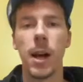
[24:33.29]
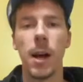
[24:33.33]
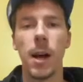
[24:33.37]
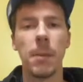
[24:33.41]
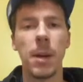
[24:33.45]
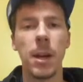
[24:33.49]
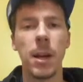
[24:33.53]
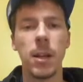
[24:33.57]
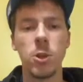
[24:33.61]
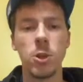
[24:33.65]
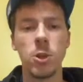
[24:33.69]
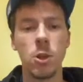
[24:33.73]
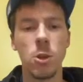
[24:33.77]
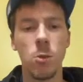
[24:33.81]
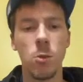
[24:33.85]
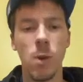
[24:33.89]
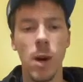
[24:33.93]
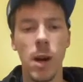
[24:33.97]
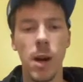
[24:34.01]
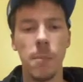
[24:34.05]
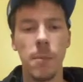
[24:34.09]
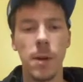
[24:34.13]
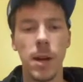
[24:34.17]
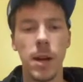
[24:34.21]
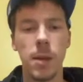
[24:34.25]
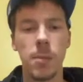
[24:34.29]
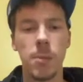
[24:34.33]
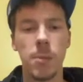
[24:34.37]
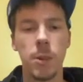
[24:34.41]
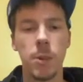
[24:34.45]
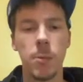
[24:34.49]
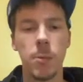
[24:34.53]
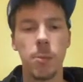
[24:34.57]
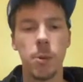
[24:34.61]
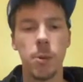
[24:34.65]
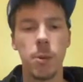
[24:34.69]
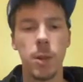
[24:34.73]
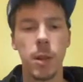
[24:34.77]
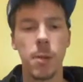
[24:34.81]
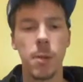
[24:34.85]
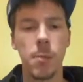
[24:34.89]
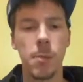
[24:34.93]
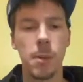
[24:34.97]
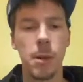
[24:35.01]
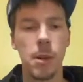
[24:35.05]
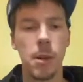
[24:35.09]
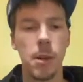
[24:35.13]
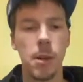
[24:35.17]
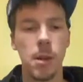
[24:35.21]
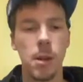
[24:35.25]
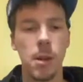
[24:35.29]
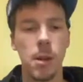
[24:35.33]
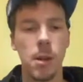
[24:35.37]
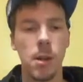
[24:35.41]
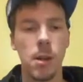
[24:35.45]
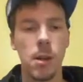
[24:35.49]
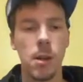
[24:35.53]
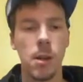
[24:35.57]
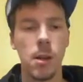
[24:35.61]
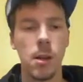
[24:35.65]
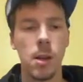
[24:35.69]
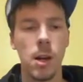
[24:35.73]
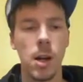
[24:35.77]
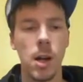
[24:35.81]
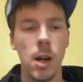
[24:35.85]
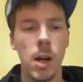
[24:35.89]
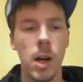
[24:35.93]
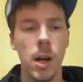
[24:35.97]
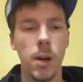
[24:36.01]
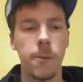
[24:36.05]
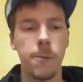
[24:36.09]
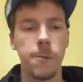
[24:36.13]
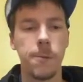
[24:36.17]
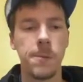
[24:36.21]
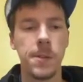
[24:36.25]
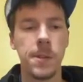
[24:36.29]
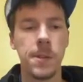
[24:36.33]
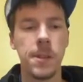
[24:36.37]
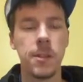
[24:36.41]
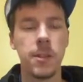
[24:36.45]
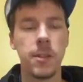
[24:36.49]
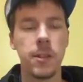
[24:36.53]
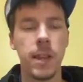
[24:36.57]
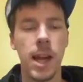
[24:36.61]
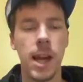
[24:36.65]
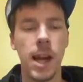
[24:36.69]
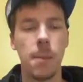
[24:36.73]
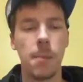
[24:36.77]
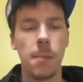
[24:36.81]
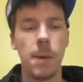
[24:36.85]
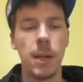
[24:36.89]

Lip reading: I'm not sure why I'm not able to pull up feeds in the app.